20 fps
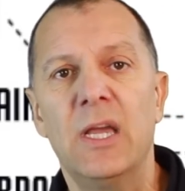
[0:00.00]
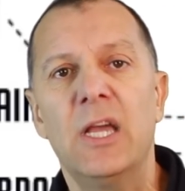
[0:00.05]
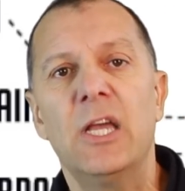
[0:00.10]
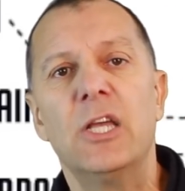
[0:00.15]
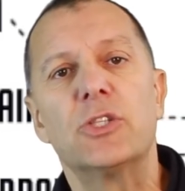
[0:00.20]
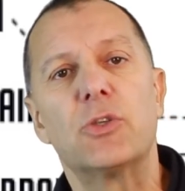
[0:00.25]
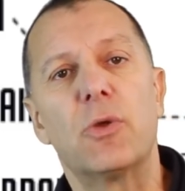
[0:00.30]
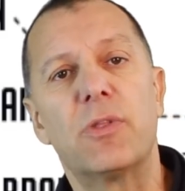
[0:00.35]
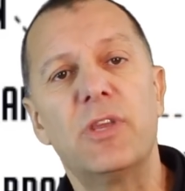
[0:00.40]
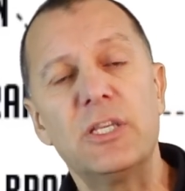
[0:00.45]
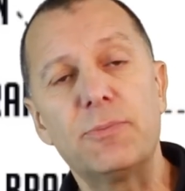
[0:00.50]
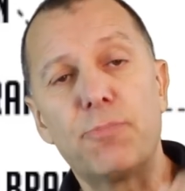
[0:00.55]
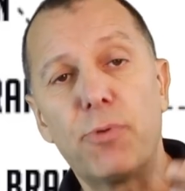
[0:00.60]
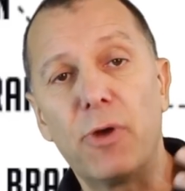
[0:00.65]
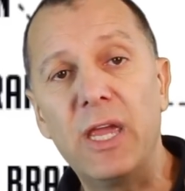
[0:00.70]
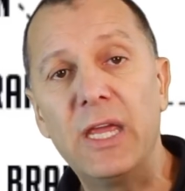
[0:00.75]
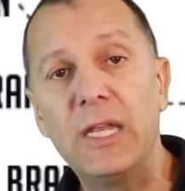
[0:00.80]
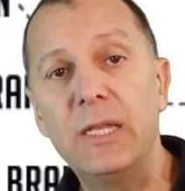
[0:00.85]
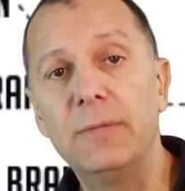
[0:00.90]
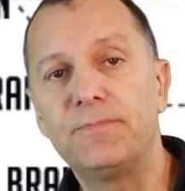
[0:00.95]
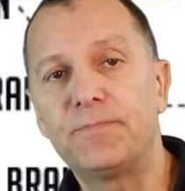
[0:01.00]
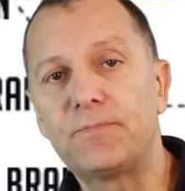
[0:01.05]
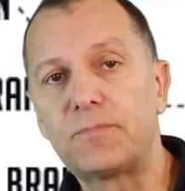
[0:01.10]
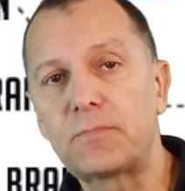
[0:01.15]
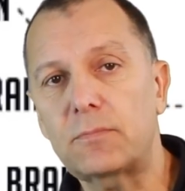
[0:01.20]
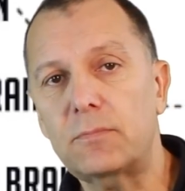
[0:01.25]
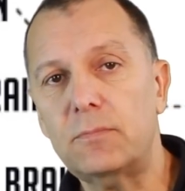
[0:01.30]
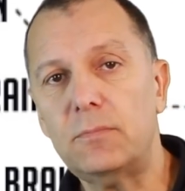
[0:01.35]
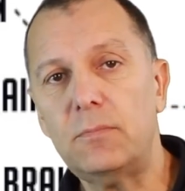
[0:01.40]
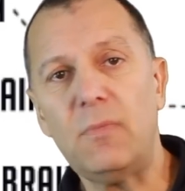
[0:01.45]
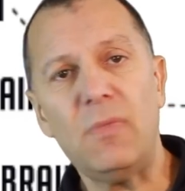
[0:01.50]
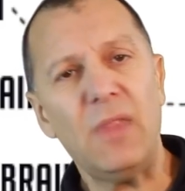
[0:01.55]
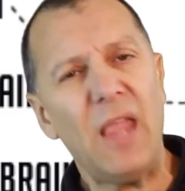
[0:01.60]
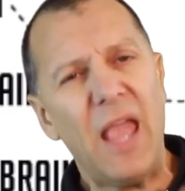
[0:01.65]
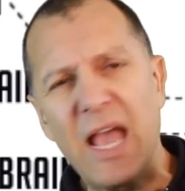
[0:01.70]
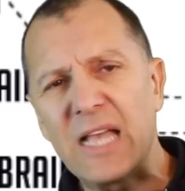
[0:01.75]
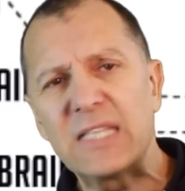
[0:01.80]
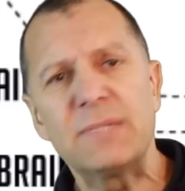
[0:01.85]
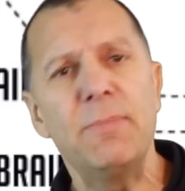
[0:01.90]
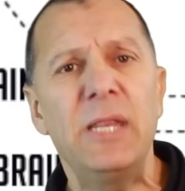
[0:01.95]
So this brain
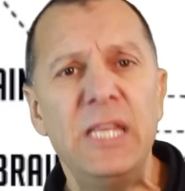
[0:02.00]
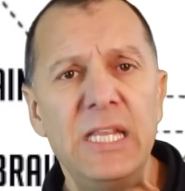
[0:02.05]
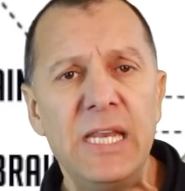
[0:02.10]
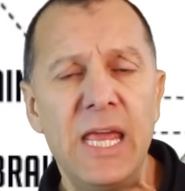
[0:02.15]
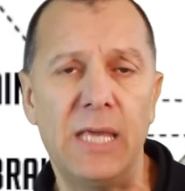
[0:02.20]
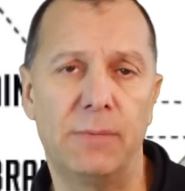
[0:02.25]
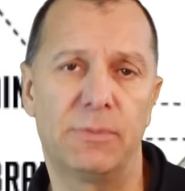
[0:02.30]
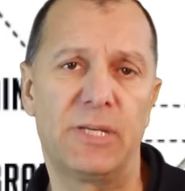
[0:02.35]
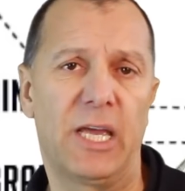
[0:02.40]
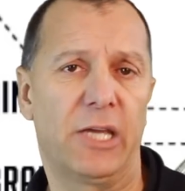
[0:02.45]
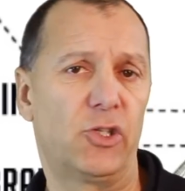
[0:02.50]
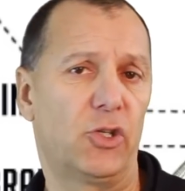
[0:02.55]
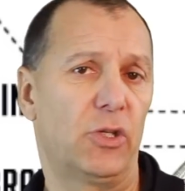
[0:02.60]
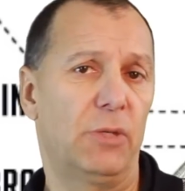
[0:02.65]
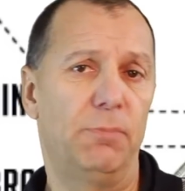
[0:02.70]
has many names actually.